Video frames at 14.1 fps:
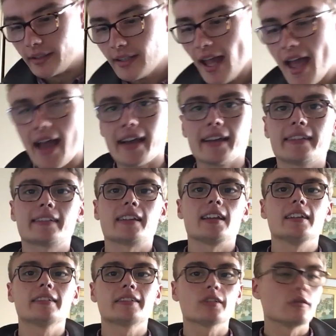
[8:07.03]
next
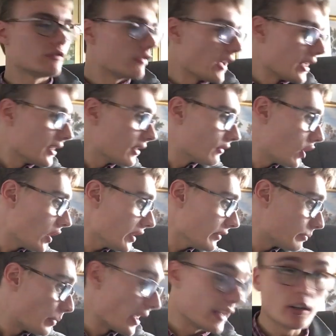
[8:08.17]
is something that
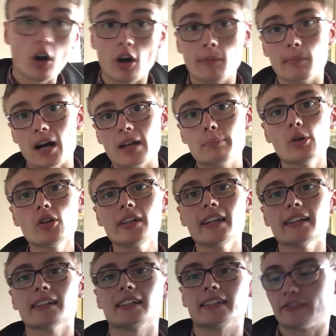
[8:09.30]
has been on my
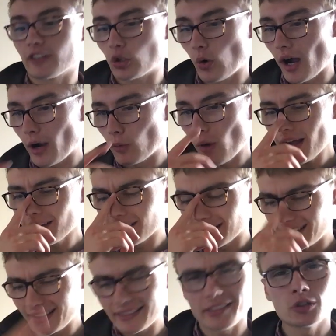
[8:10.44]
bucket list for quite a while,
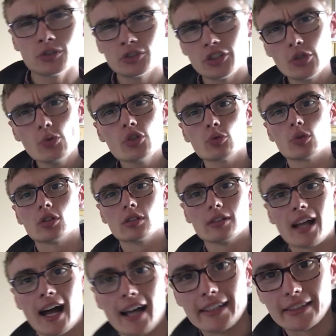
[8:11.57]
and it's an unusual
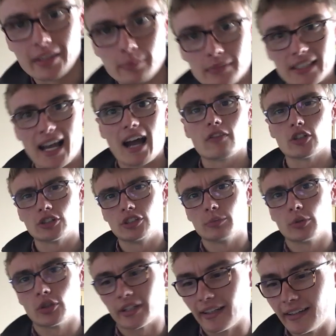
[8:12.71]
item to have on your
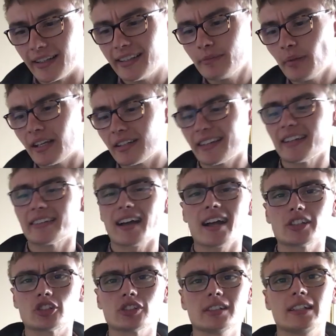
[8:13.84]
bucket list because it's
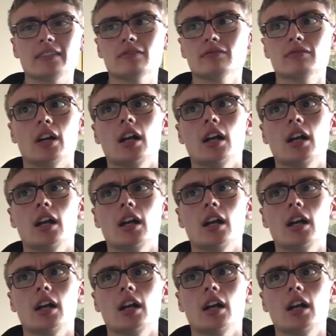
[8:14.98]
actually,